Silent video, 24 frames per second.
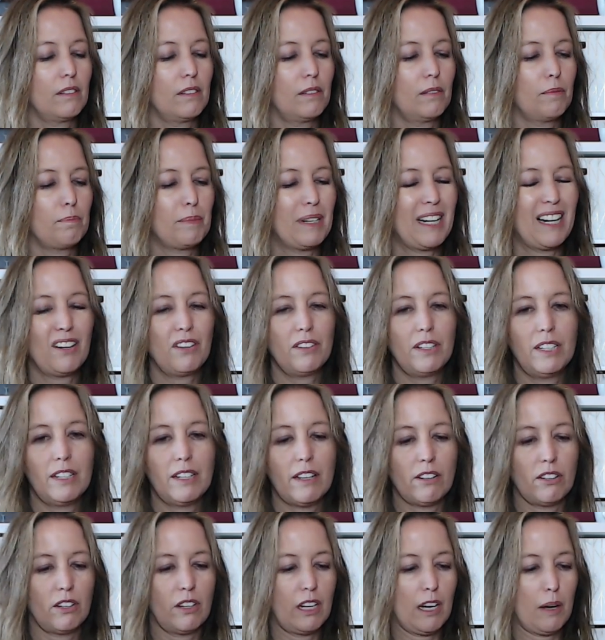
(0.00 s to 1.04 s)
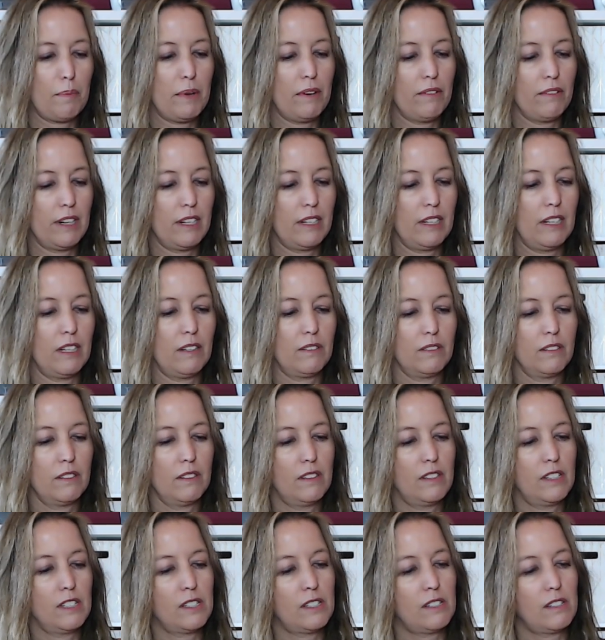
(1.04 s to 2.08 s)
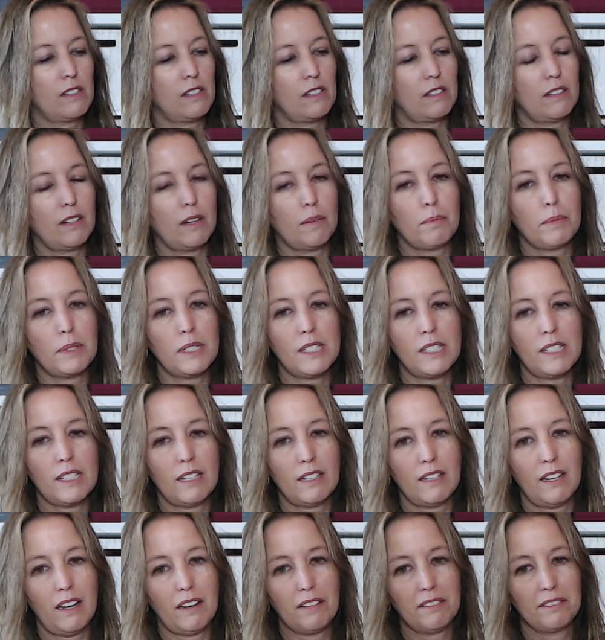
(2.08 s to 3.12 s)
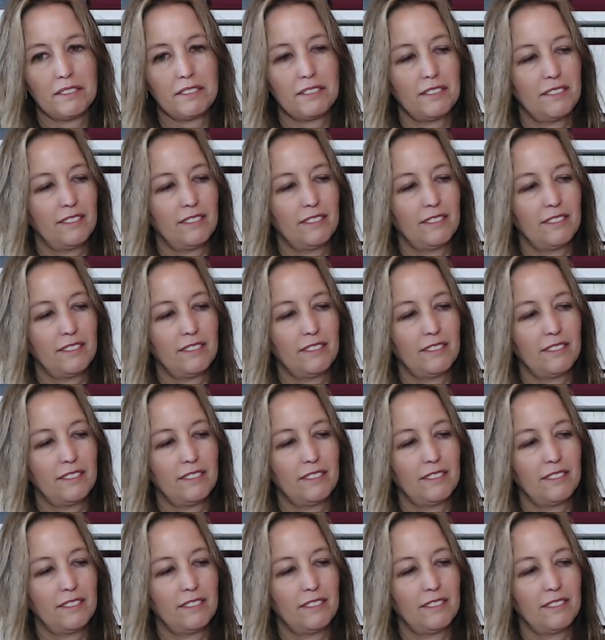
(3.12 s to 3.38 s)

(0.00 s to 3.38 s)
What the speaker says: but I don't need another hobby right now. I'm busy enough.